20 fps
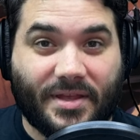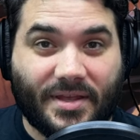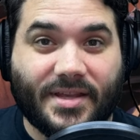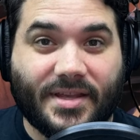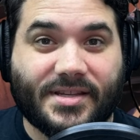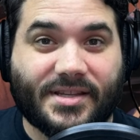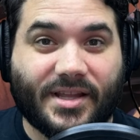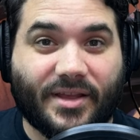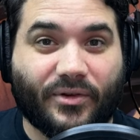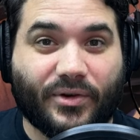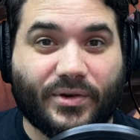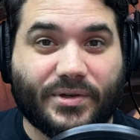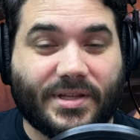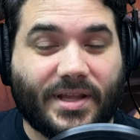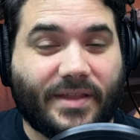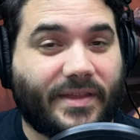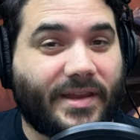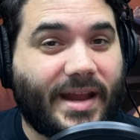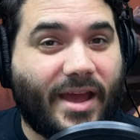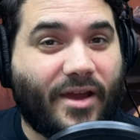Slivers,
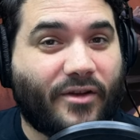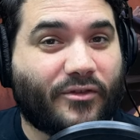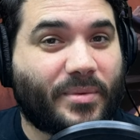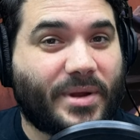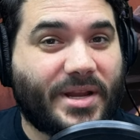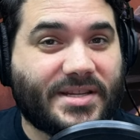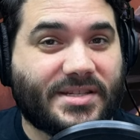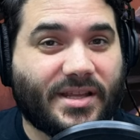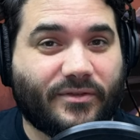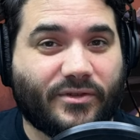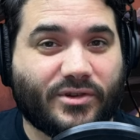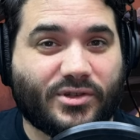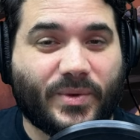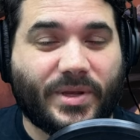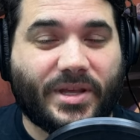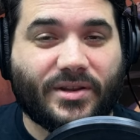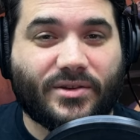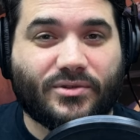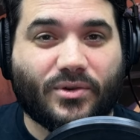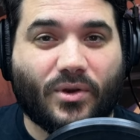and then however many Slivers we
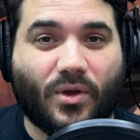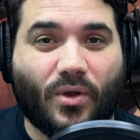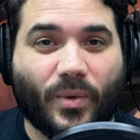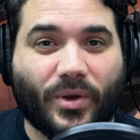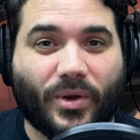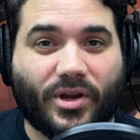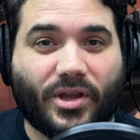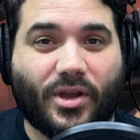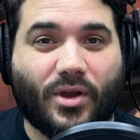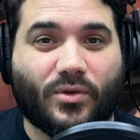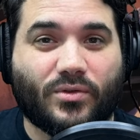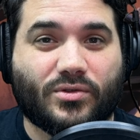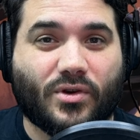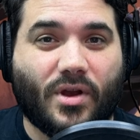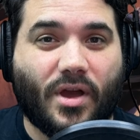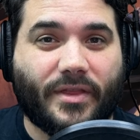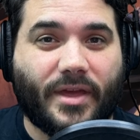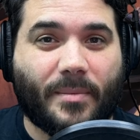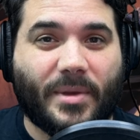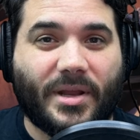control, we're going to go
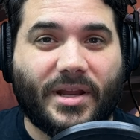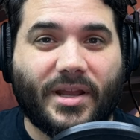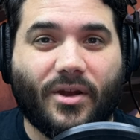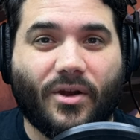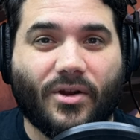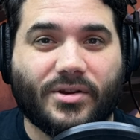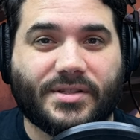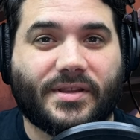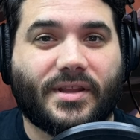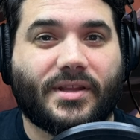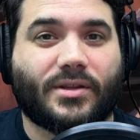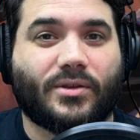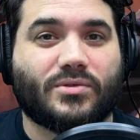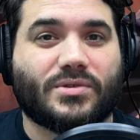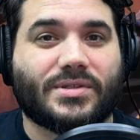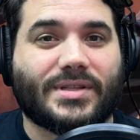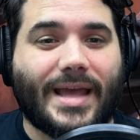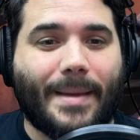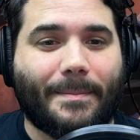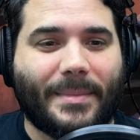draw that many cards and then lose
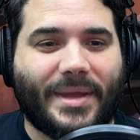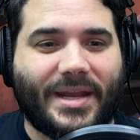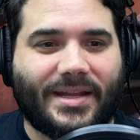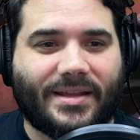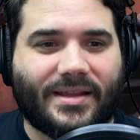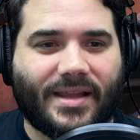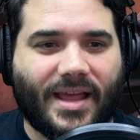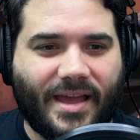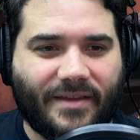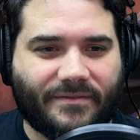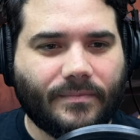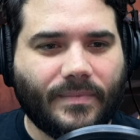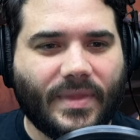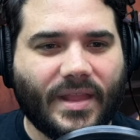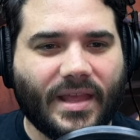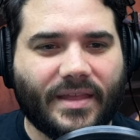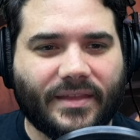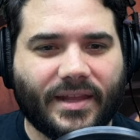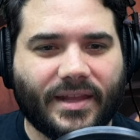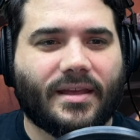that many life.
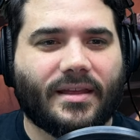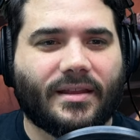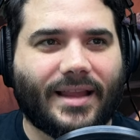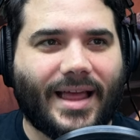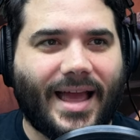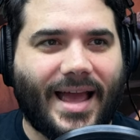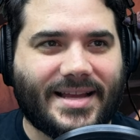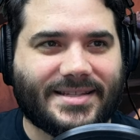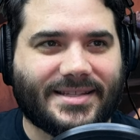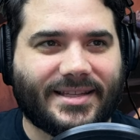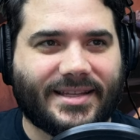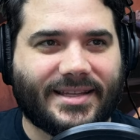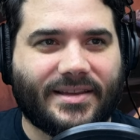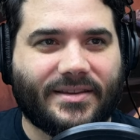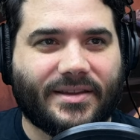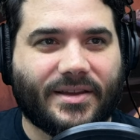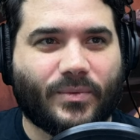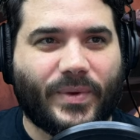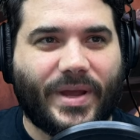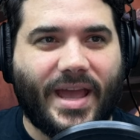And then
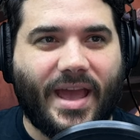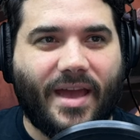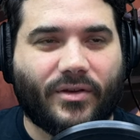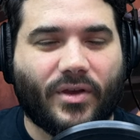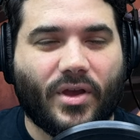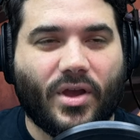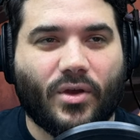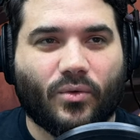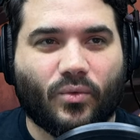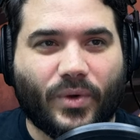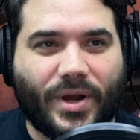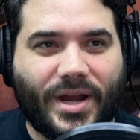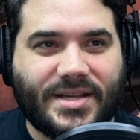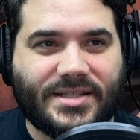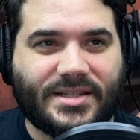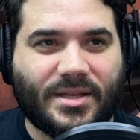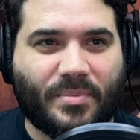lastly, we have Raise the